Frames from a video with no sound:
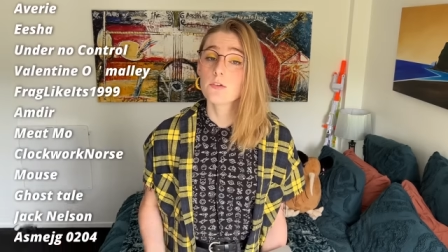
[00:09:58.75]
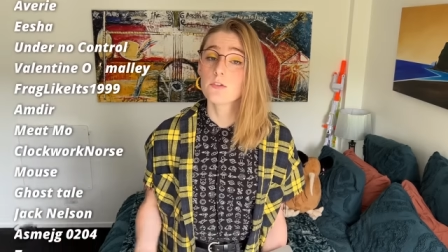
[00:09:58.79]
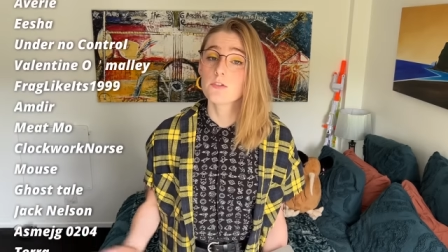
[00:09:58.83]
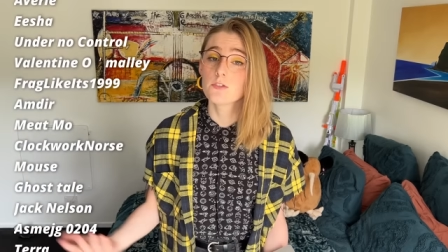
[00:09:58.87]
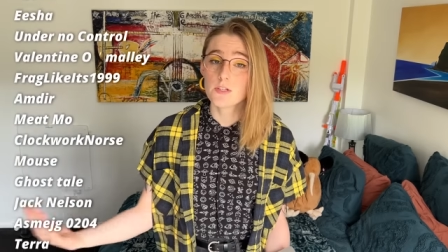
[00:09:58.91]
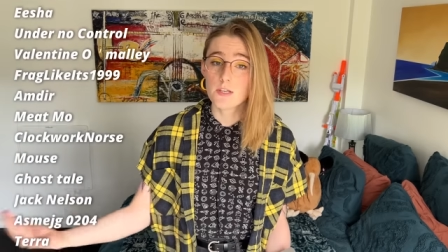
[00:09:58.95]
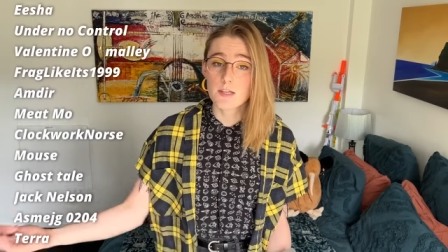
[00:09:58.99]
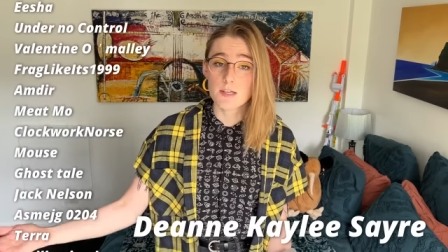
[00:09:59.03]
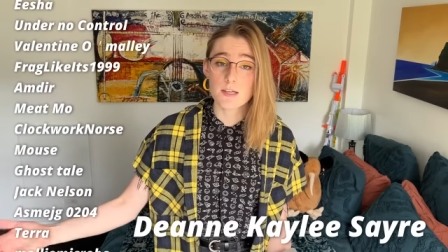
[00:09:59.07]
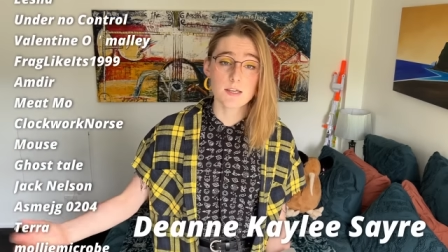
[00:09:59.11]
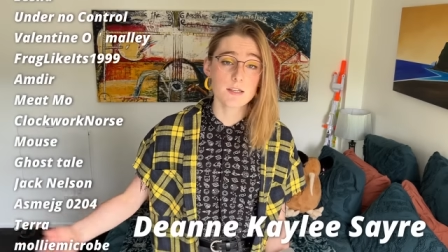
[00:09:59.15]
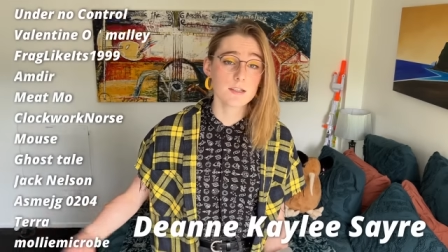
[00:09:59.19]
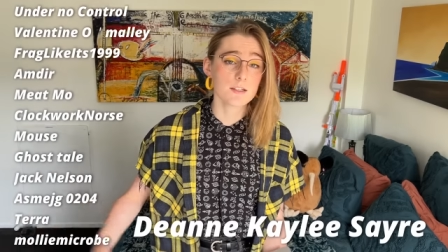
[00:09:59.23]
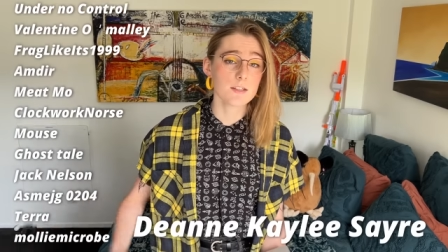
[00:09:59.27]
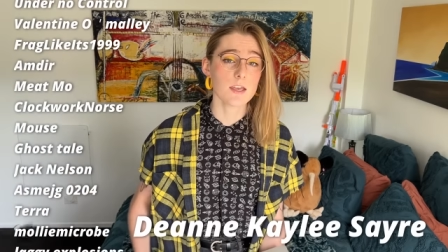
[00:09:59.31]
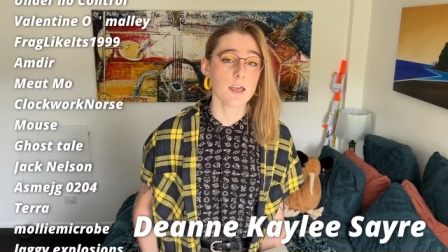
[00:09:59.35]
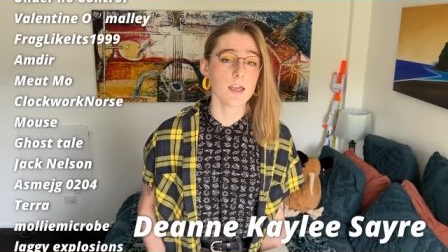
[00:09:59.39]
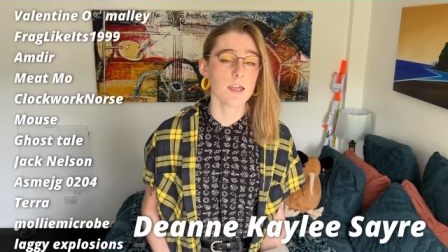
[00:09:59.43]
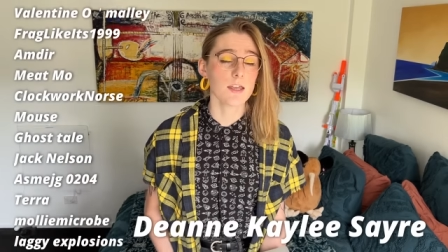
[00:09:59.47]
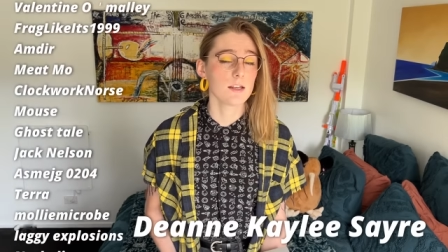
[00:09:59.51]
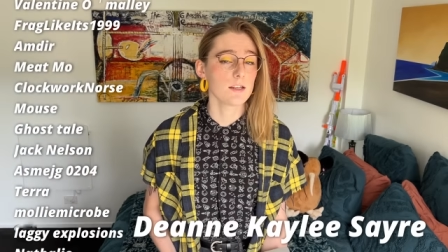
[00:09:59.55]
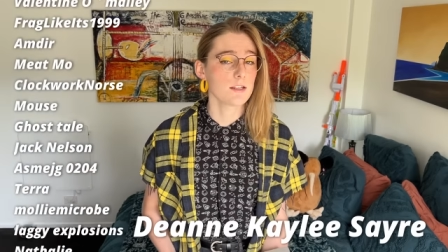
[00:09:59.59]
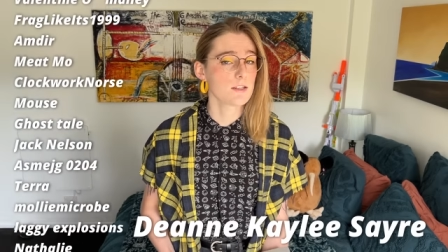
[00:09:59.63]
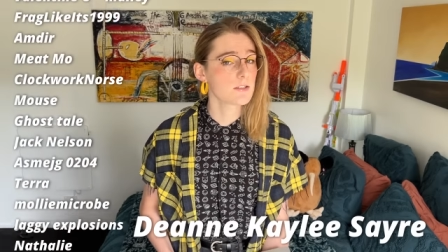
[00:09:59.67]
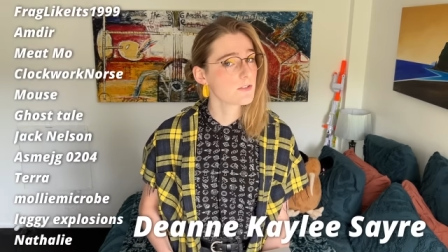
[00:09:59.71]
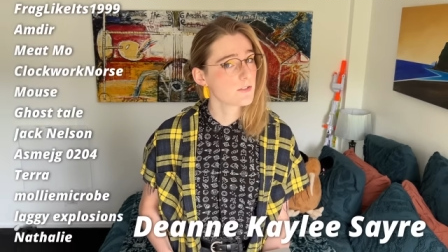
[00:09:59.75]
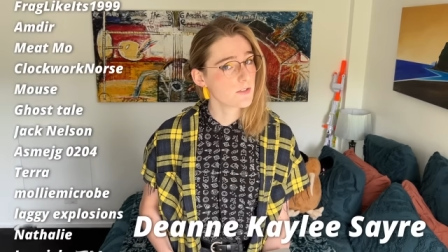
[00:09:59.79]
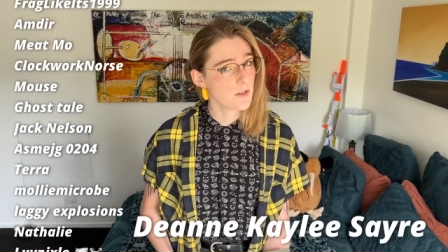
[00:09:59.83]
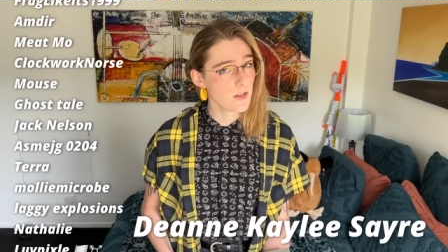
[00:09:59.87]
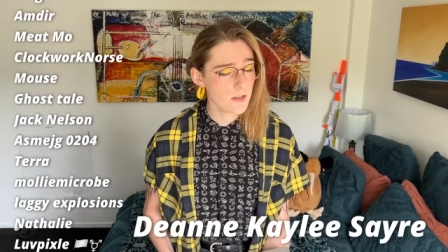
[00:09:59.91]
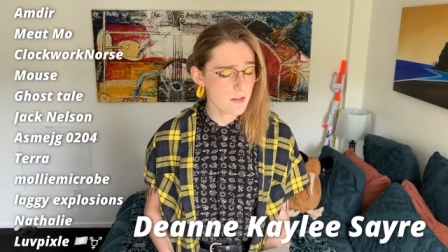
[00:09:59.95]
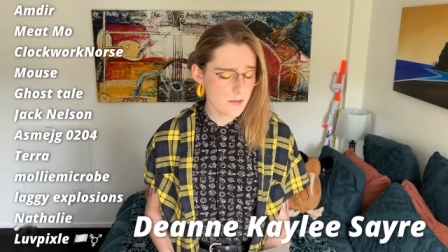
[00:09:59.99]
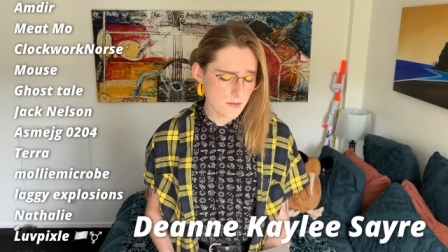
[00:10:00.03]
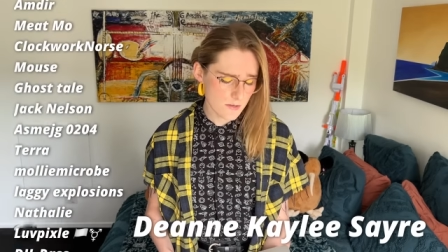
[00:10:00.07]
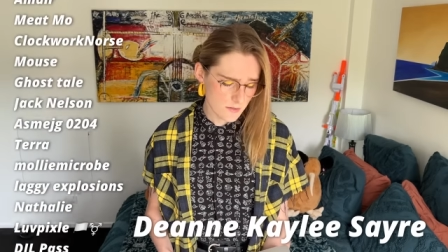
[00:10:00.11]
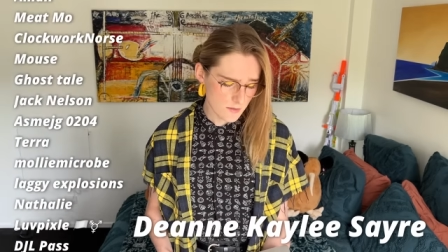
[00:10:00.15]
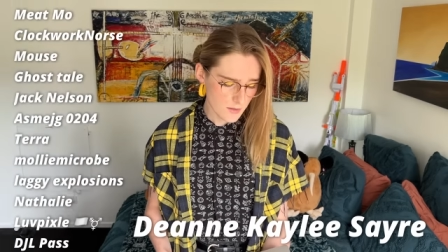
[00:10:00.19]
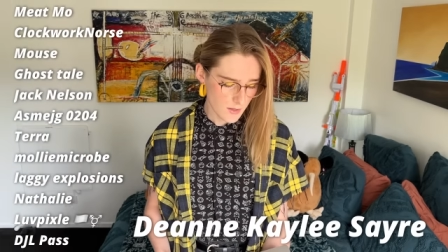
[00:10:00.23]
Deanne Kaylee
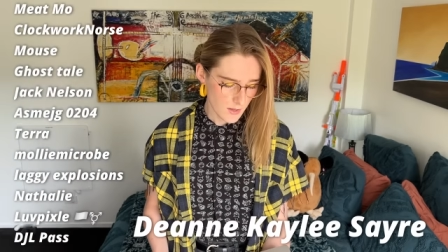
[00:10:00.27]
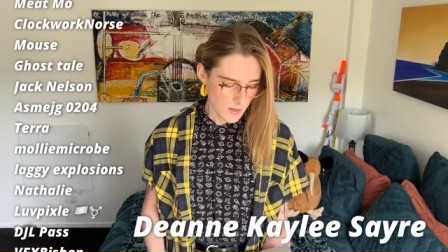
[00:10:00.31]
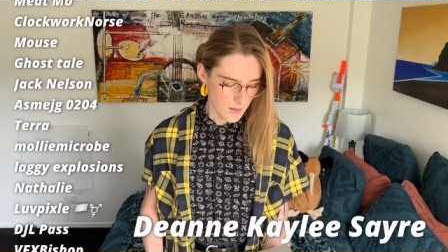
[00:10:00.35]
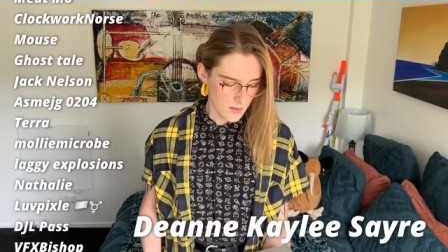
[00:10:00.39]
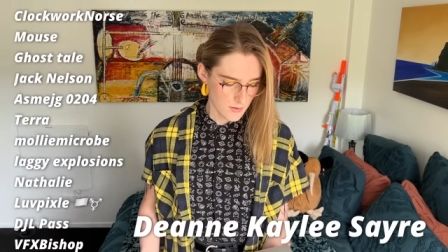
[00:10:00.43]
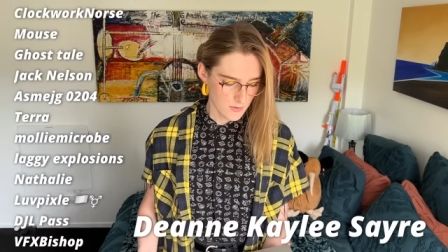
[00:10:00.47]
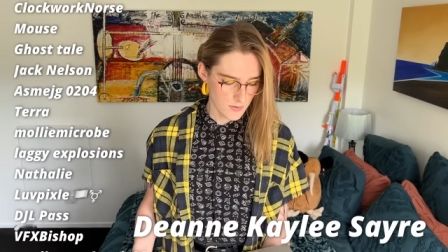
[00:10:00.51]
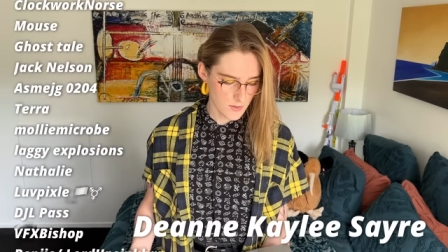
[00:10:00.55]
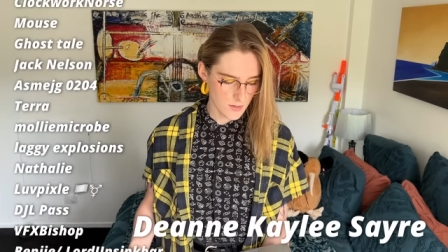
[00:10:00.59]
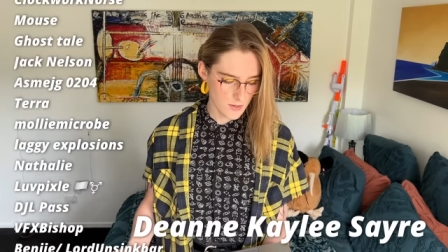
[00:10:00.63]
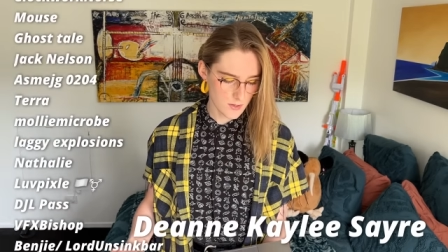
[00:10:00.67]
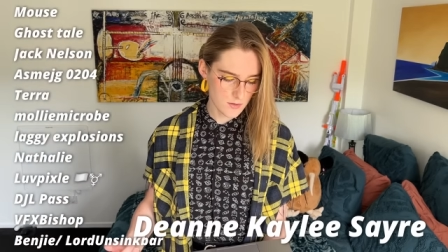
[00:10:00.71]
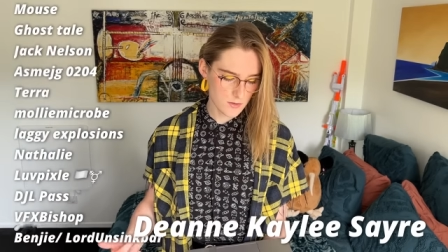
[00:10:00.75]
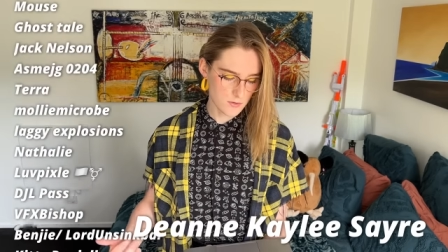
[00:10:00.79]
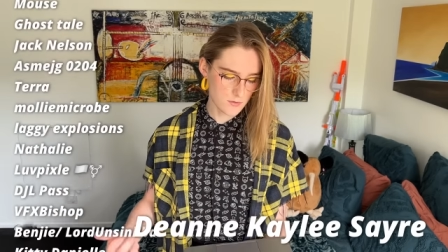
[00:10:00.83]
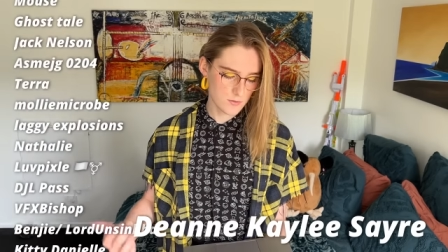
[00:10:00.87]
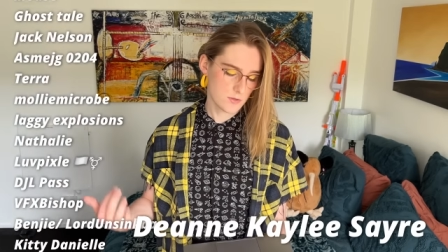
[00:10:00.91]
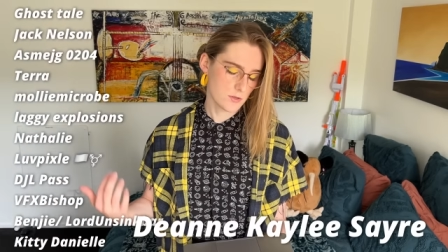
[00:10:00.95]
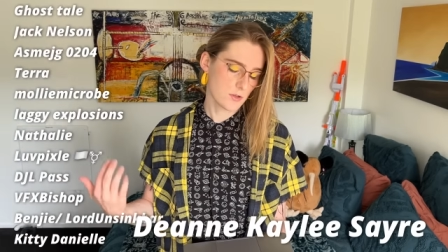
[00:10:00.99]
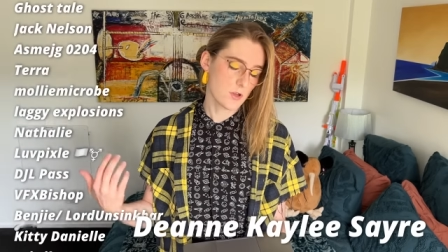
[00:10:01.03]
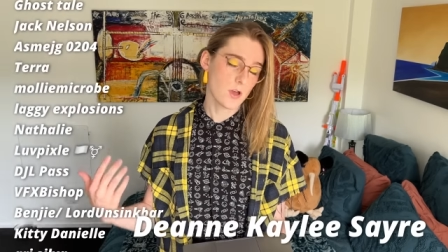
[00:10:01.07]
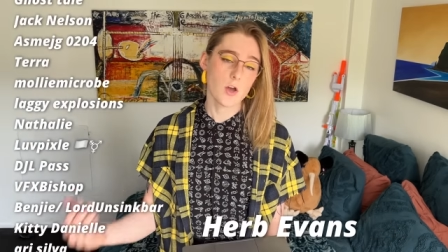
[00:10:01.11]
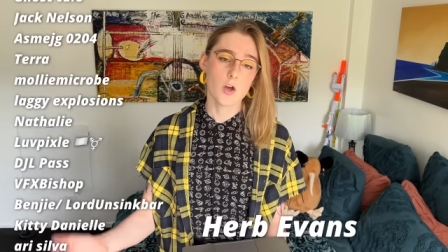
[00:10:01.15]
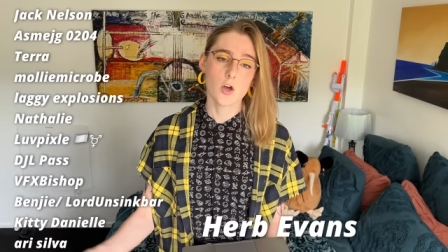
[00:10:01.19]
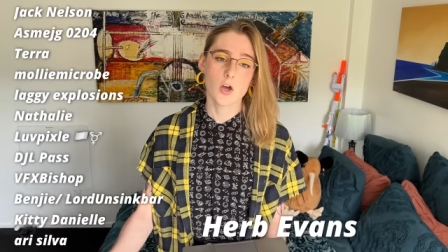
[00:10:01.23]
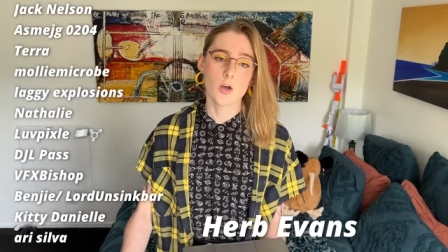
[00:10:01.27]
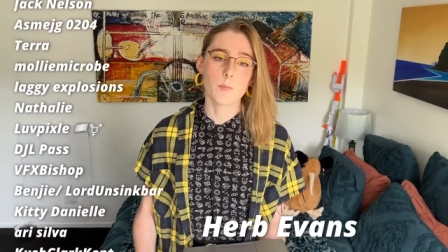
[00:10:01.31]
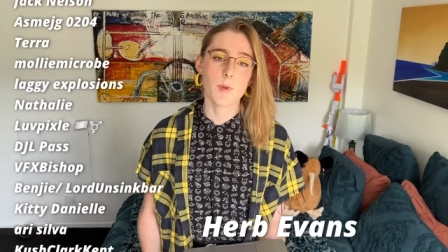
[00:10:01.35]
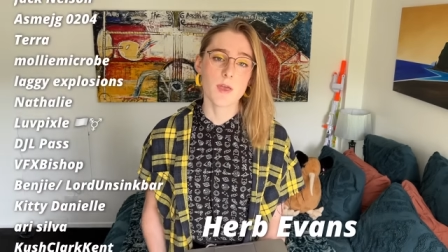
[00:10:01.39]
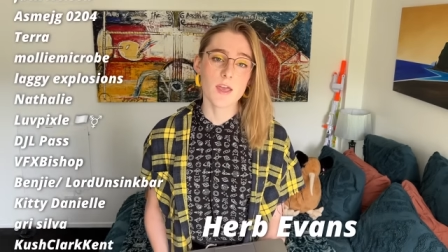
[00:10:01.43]
Sayer, thank you to Herb